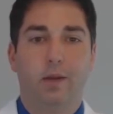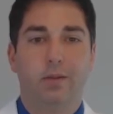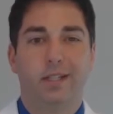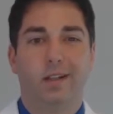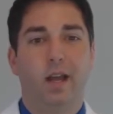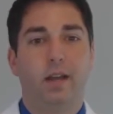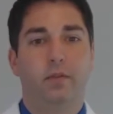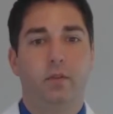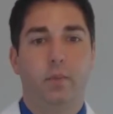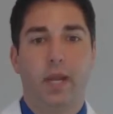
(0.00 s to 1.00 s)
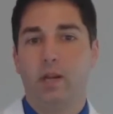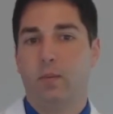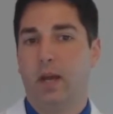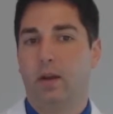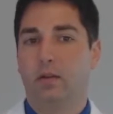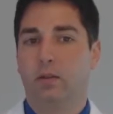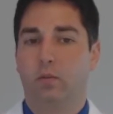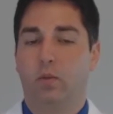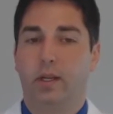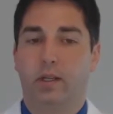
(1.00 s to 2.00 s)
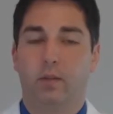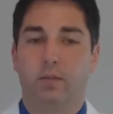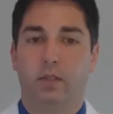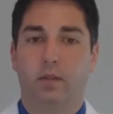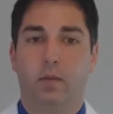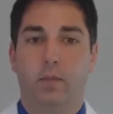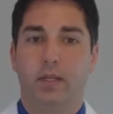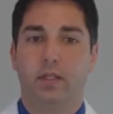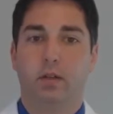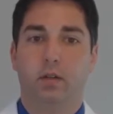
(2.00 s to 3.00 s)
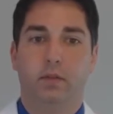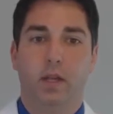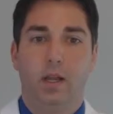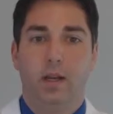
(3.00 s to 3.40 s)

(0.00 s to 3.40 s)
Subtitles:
Now, we see a lot of different pain patterns when it comes to a pinched nerve.